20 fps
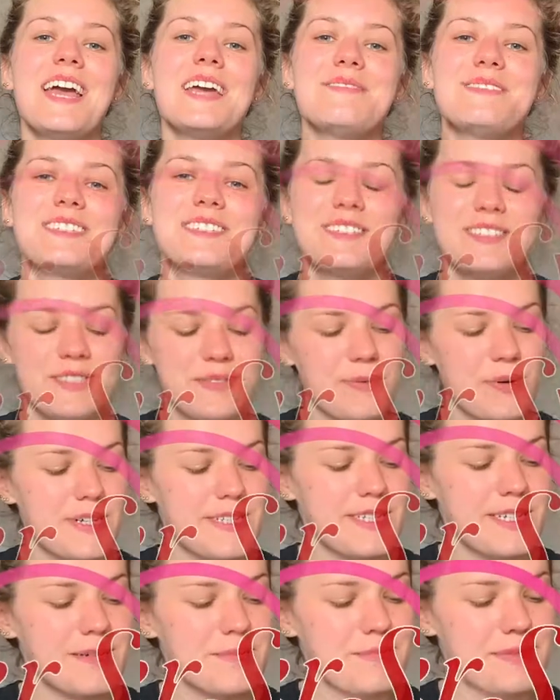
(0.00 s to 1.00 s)
Hey my dudes, what
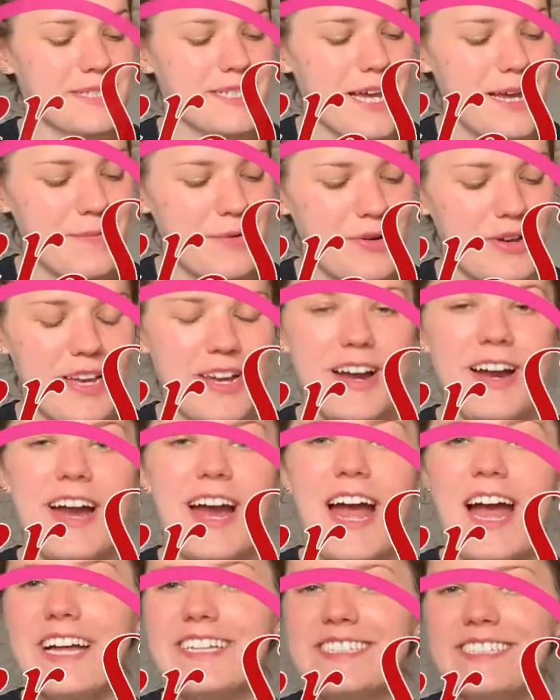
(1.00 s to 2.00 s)
is up? Simo
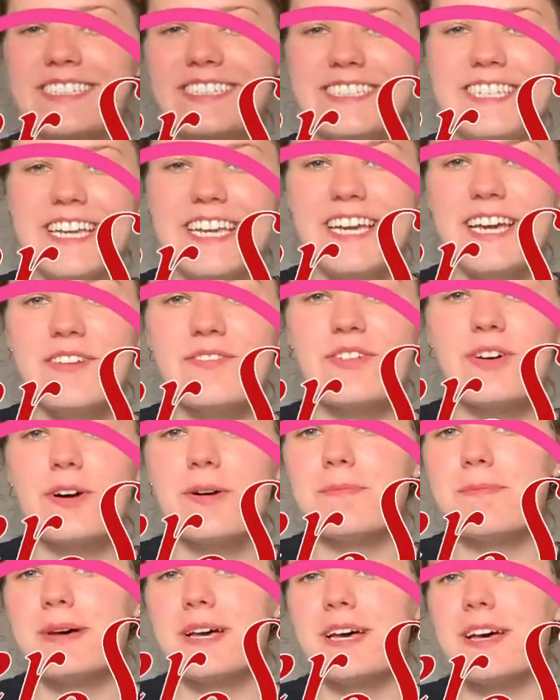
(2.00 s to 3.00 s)
here, and today I've
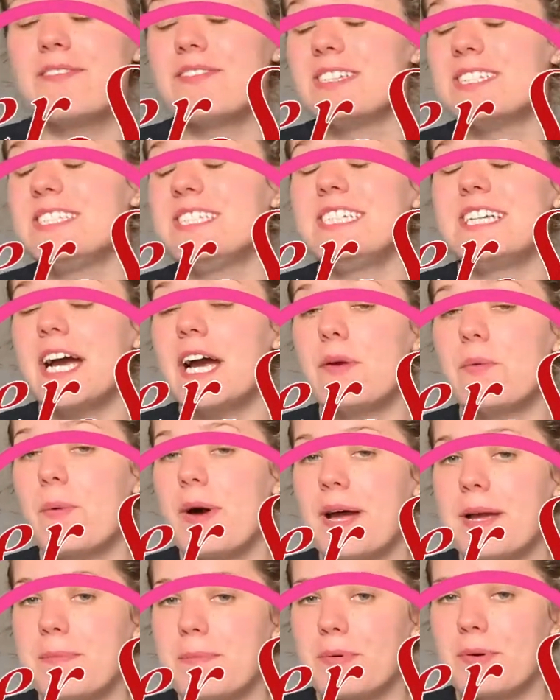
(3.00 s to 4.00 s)
got a bit of a
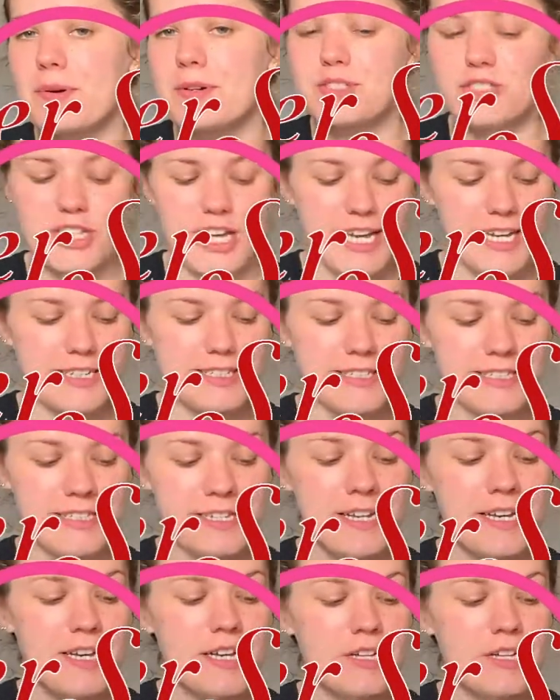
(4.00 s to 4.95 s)
DIY project.